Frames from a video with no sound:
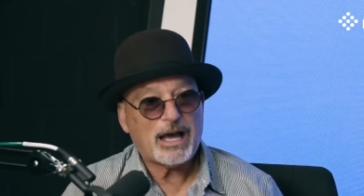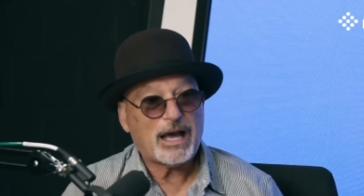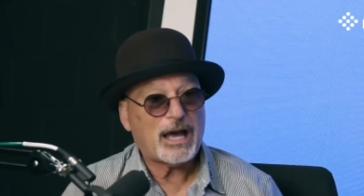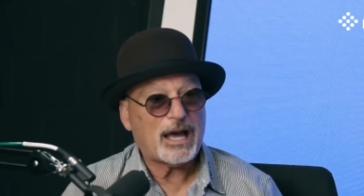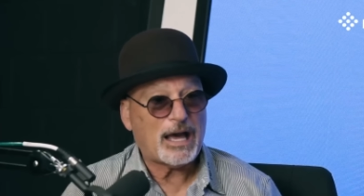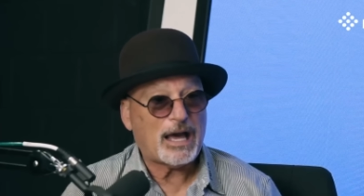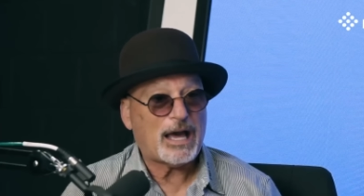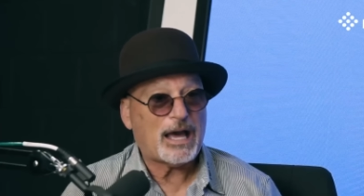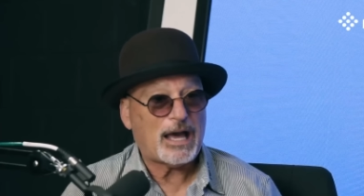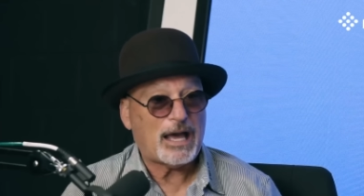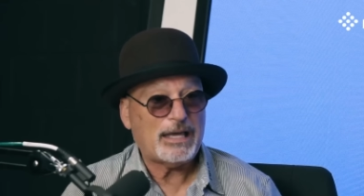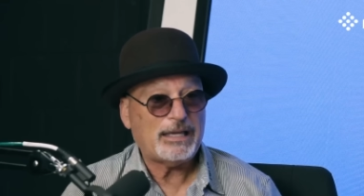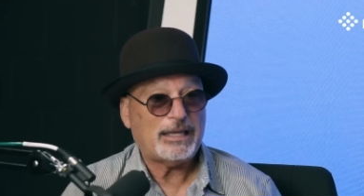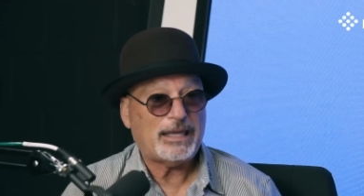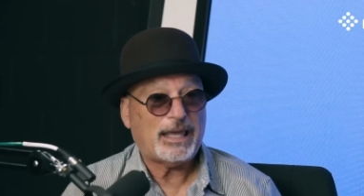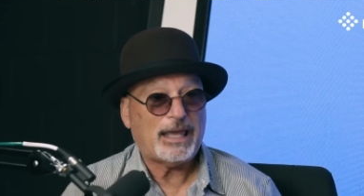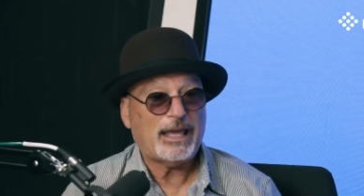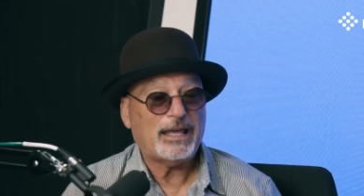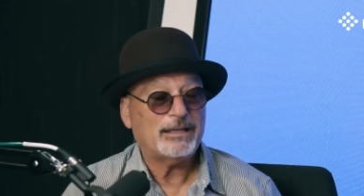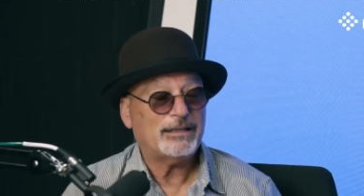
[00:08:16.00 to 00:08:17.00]
I
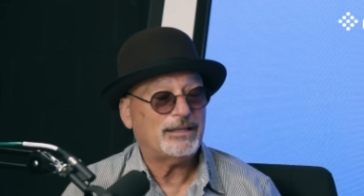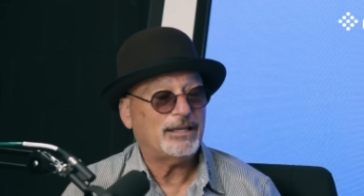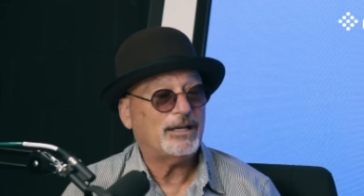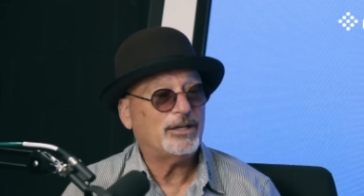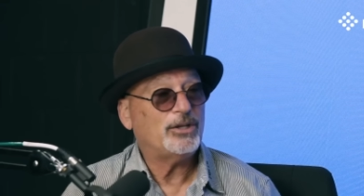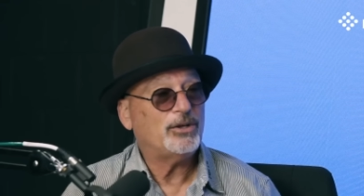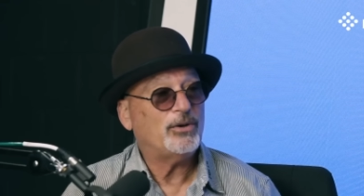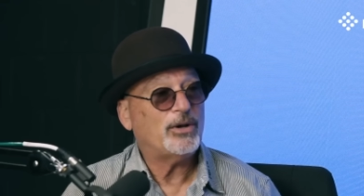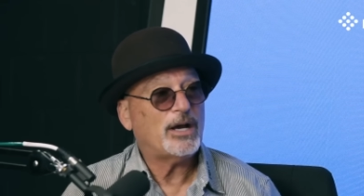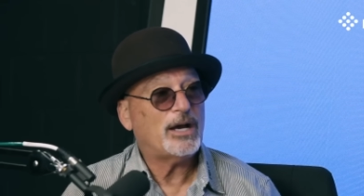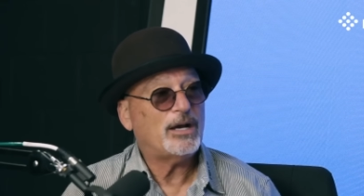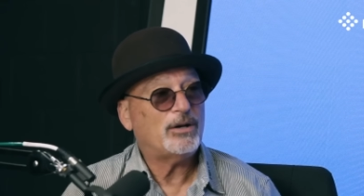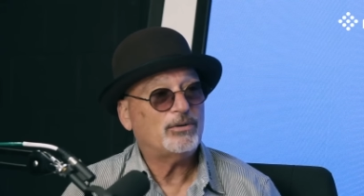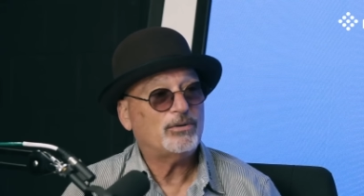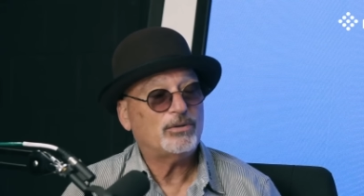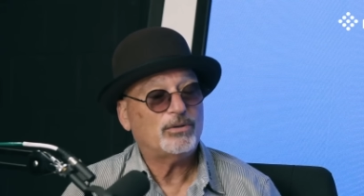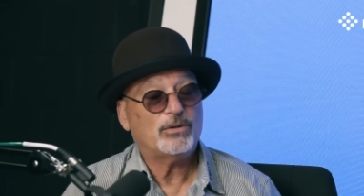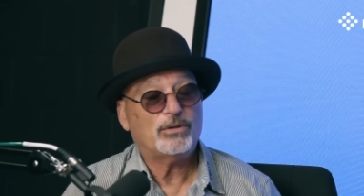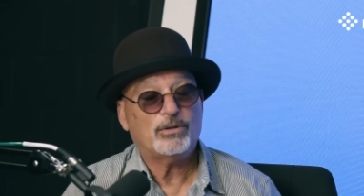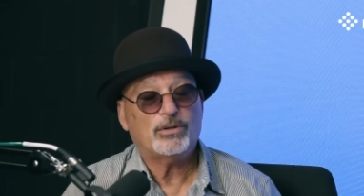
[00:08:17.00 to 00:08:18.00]
can't tell you
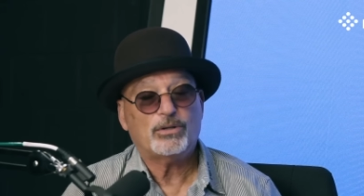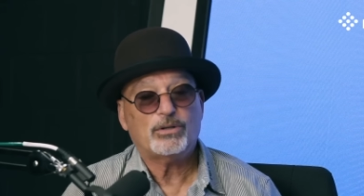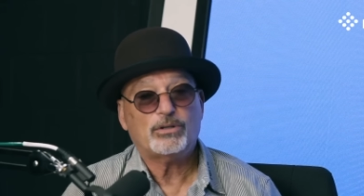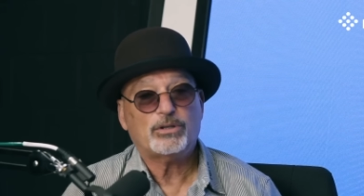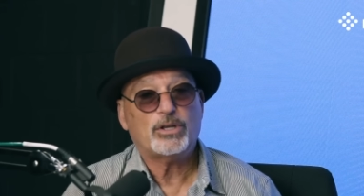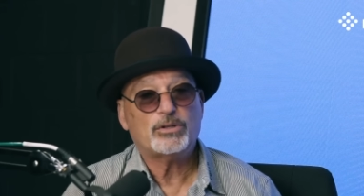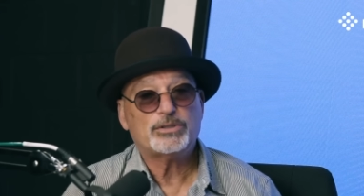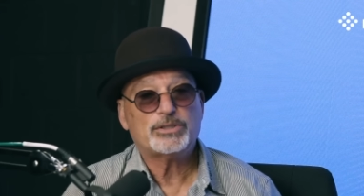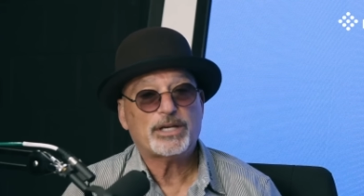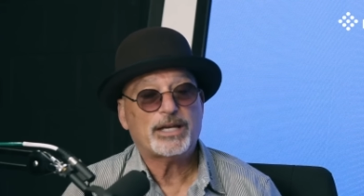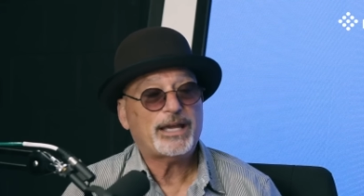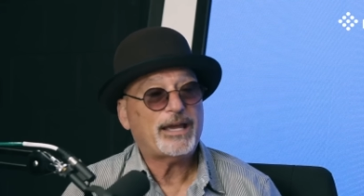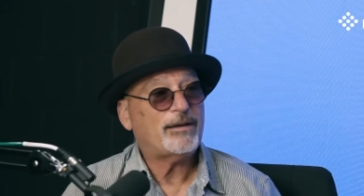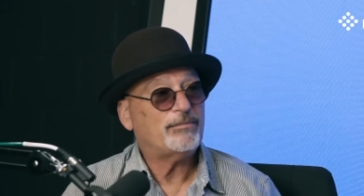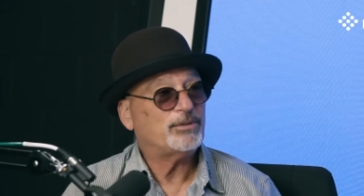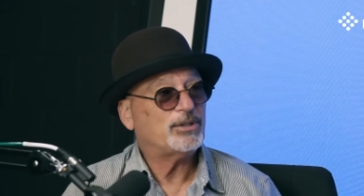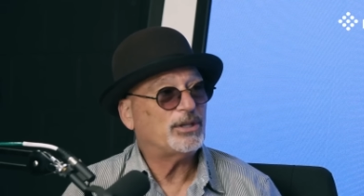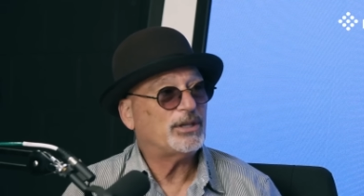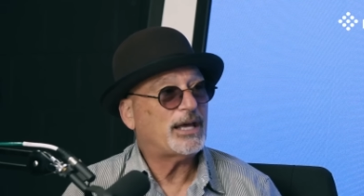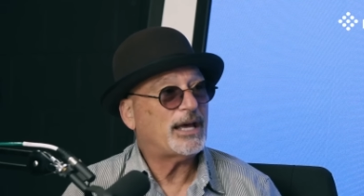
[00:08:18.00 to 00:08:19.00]
how close I am
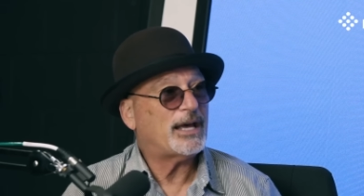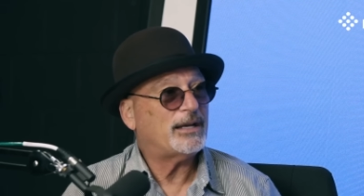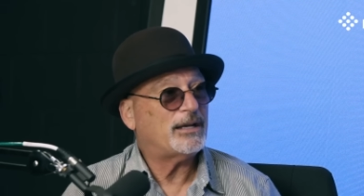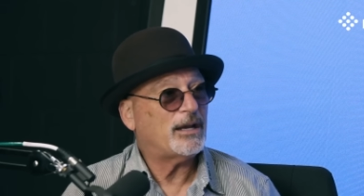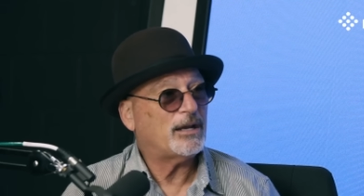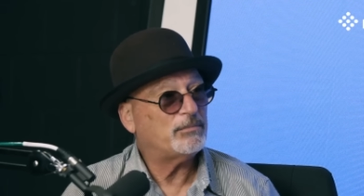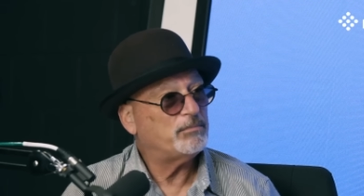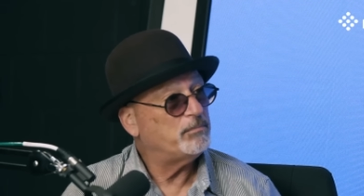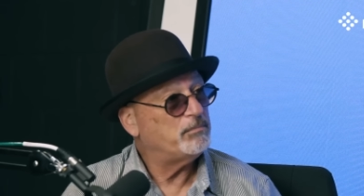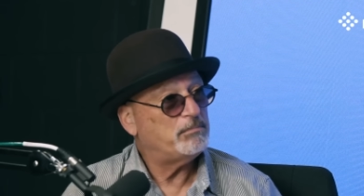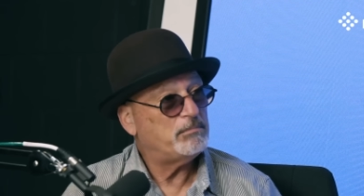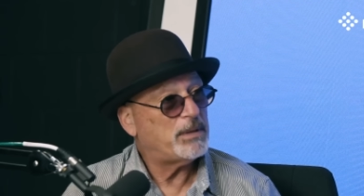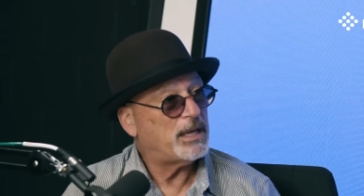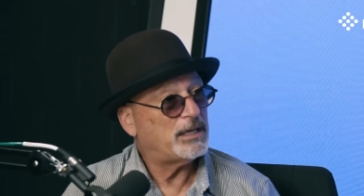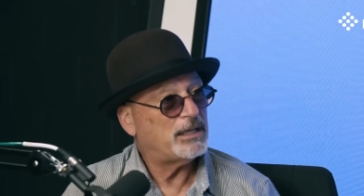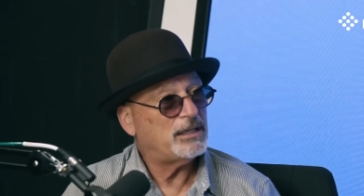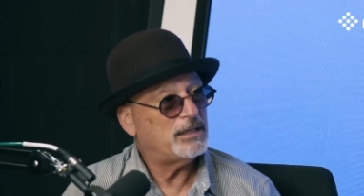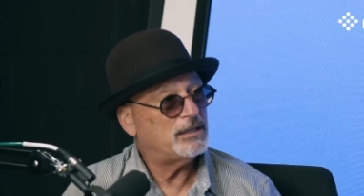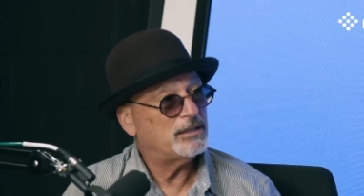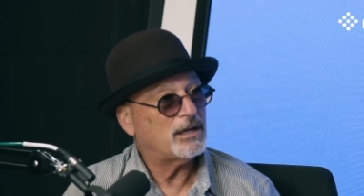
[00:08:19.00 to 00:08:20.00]
to that at
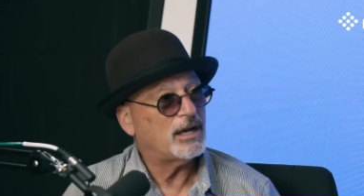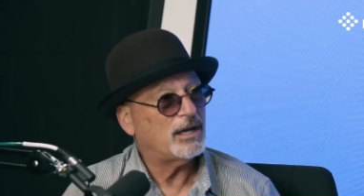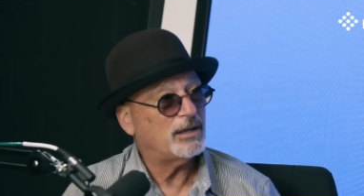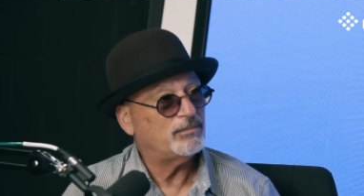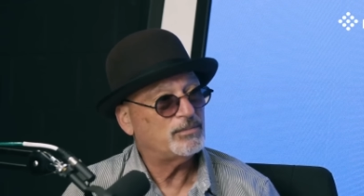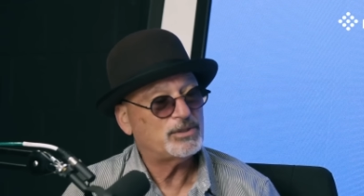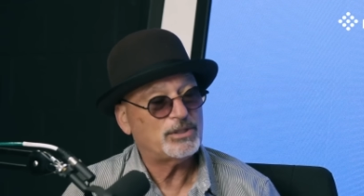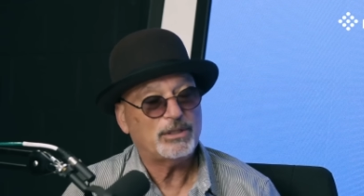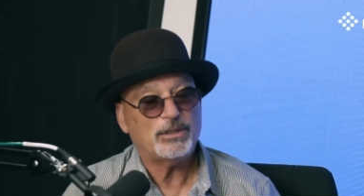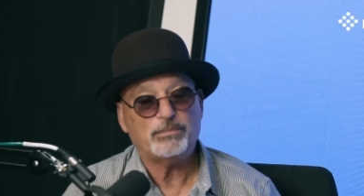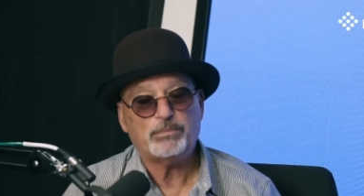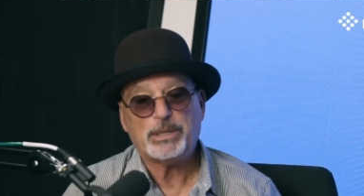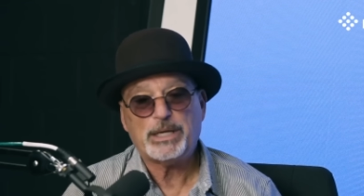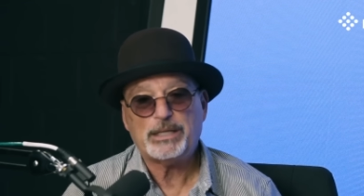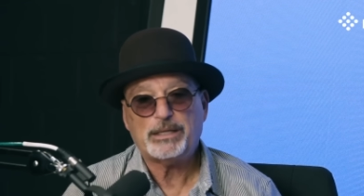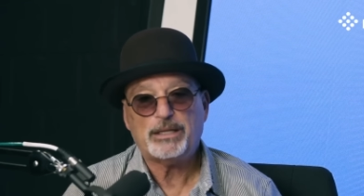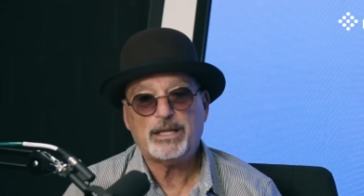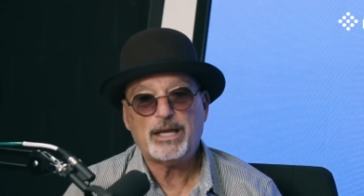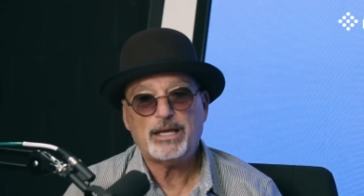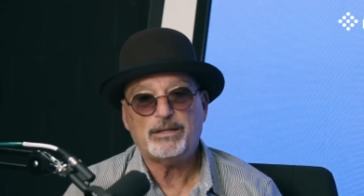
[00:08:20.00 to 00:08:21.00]
many times in my
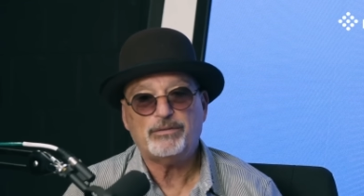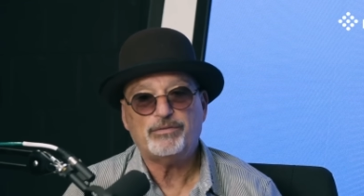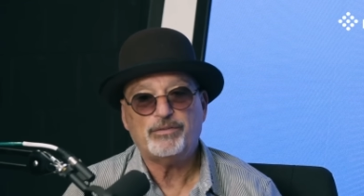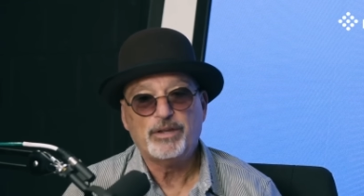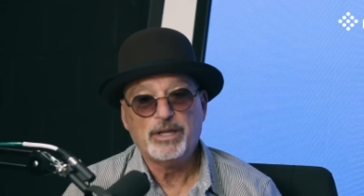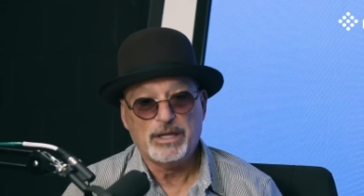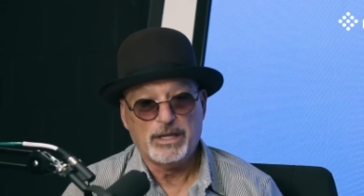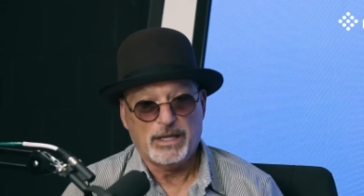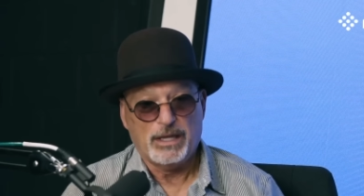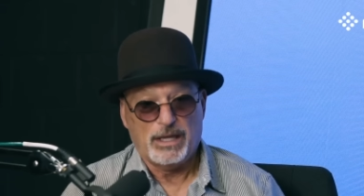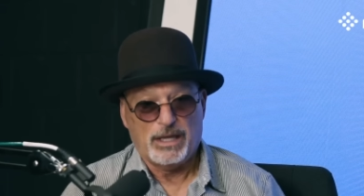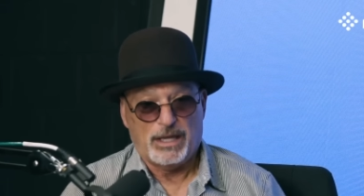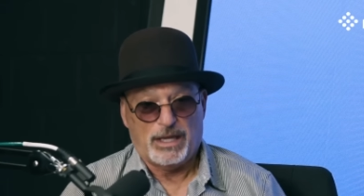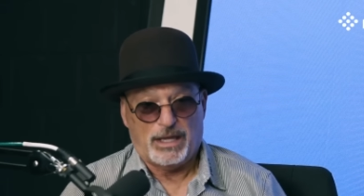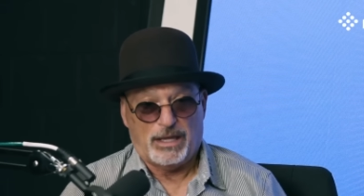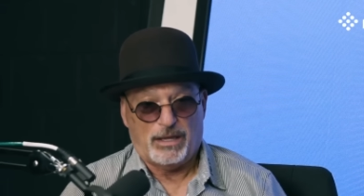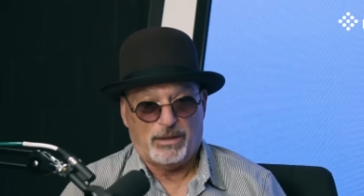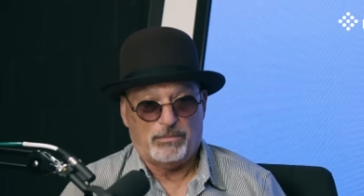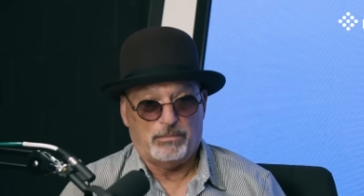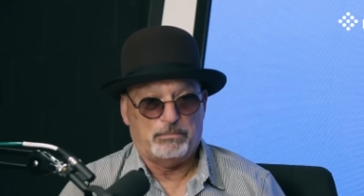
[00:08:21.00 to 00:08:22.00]
life,
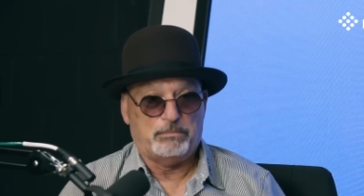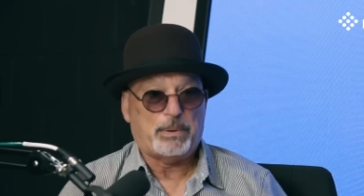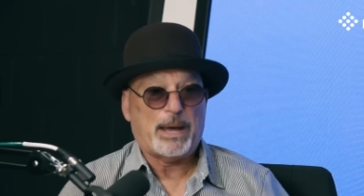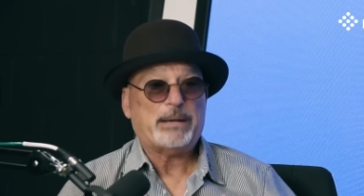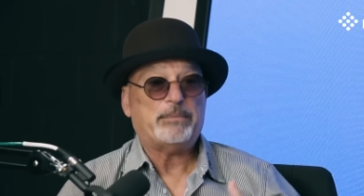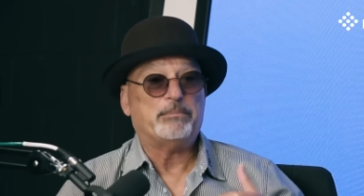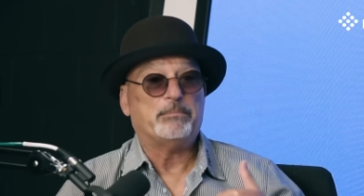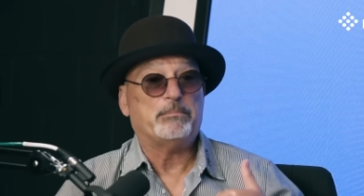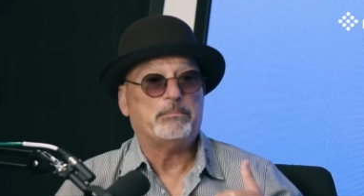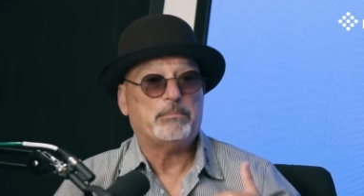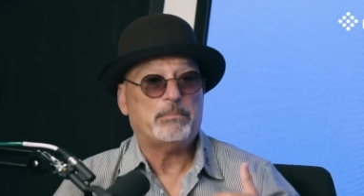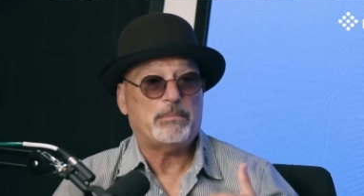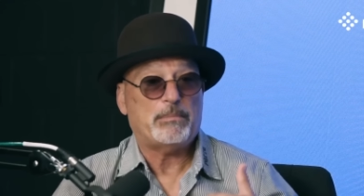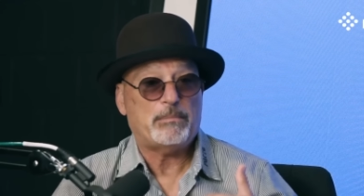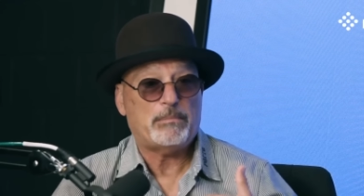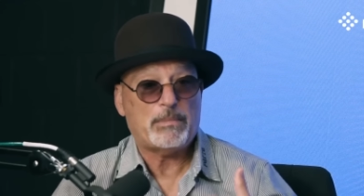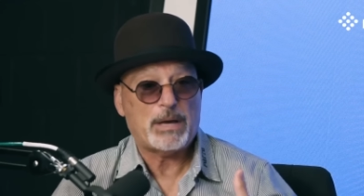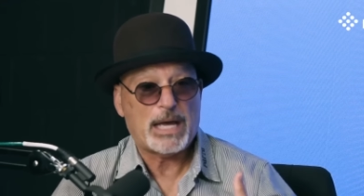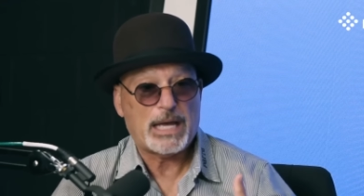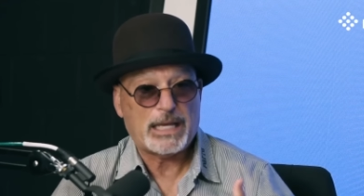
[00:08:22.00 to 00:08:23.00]
but
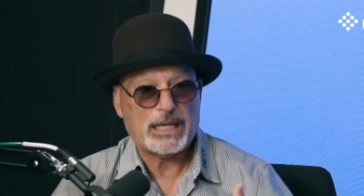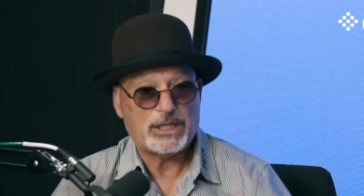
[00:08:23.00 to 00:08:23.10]
my